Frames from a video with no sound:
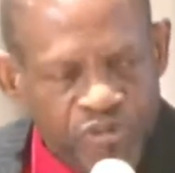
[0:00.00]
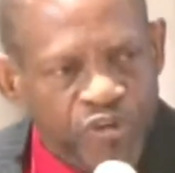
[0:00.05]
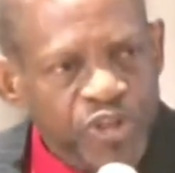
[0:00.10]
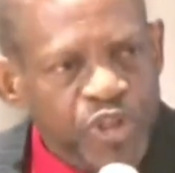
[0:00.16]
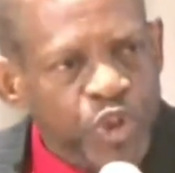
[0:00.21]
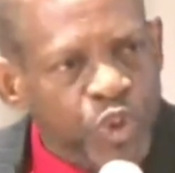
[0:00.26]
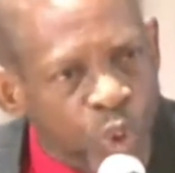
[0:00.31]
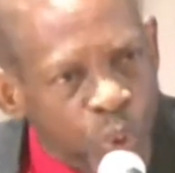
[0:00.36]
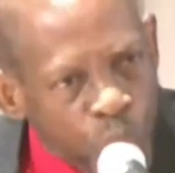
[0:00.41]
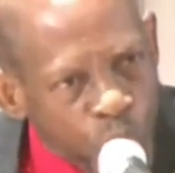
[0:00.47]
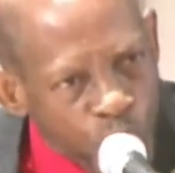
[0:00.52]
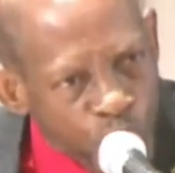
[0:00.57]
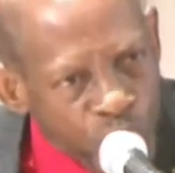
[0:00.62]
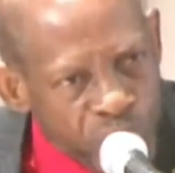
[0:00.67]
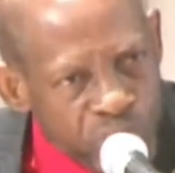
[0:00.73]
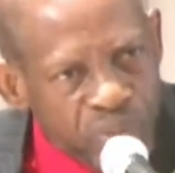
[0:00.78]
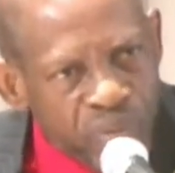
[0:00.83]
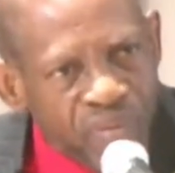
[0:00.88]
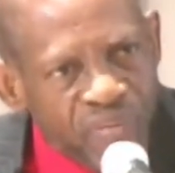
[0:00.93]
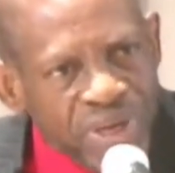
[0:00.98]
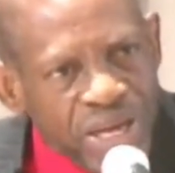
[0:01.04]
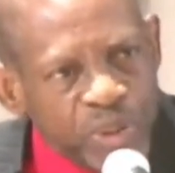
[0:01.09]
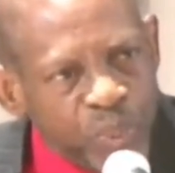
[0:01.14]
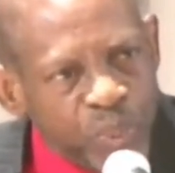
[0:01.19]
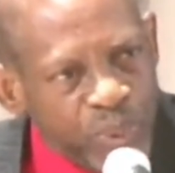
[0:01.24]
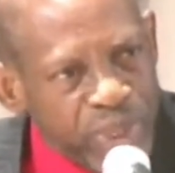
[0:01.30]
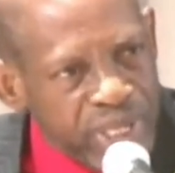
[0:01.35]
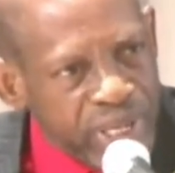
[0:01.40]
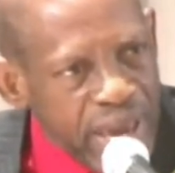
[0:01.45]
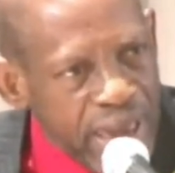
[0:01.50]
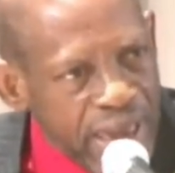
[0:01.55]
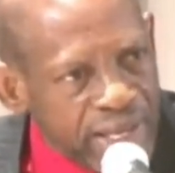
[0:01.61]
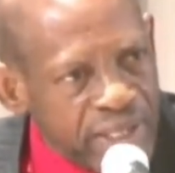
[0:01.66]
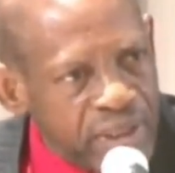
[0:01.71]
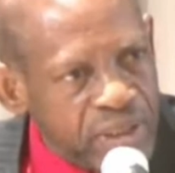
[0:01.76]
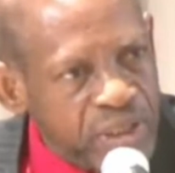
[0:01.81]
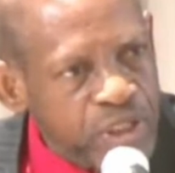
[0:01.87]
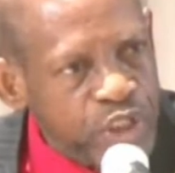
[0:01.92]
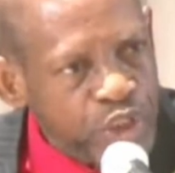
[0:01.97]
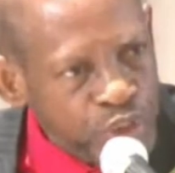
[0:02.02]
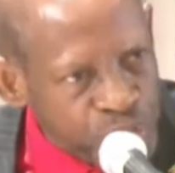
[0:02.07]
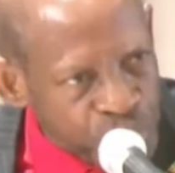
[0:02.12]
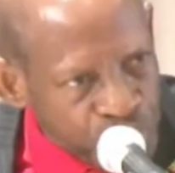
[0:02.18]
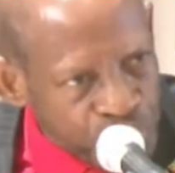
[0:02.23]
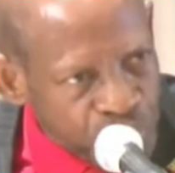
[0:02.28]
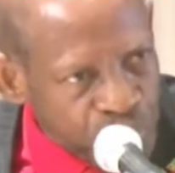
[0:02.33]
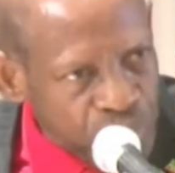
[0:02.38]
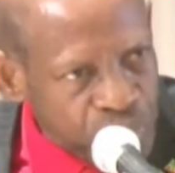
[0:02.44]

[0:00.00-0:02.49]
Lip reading: the good that we can do.